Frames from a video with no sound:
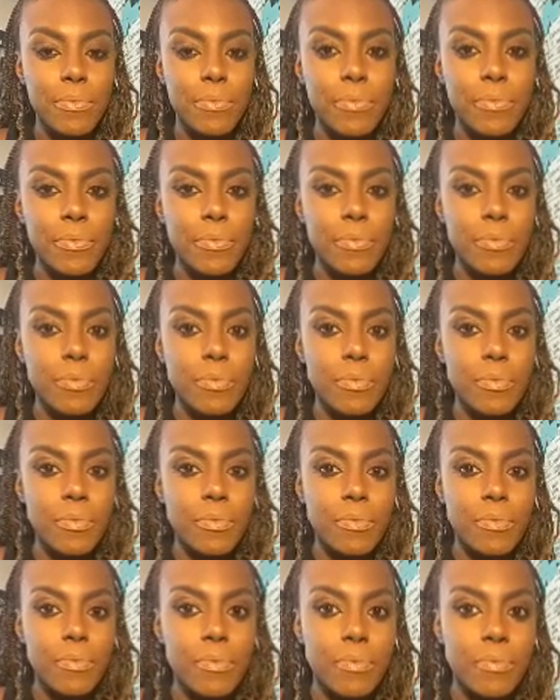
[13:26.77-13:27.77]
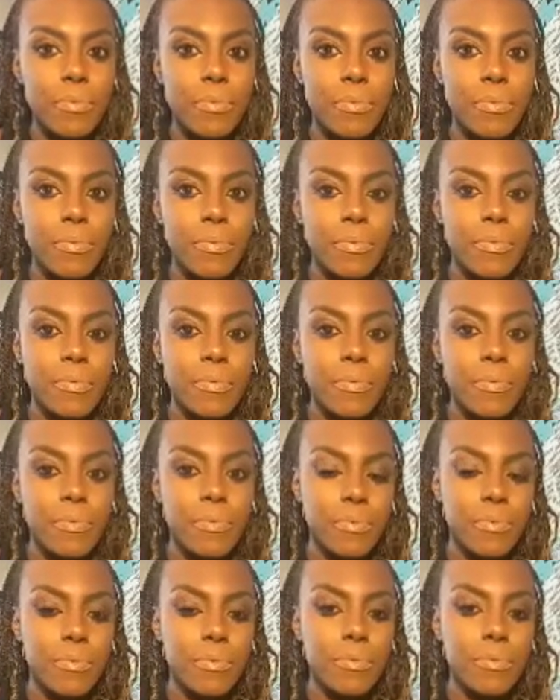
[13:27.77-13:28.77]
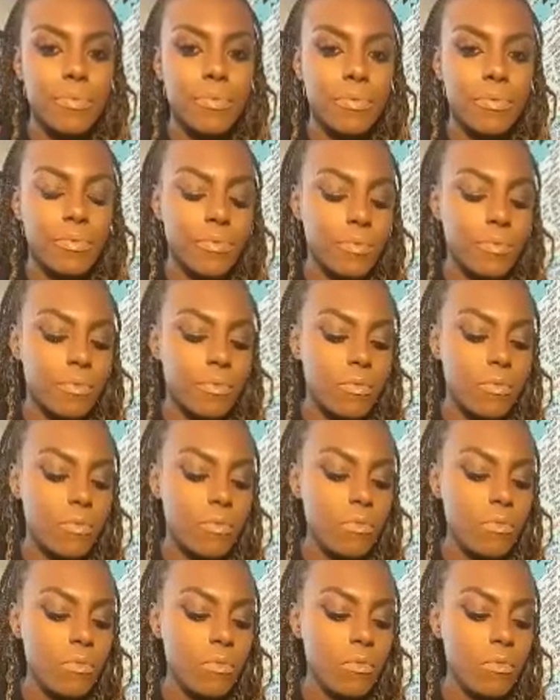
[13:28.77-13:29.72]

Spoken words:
This person isn't speaking.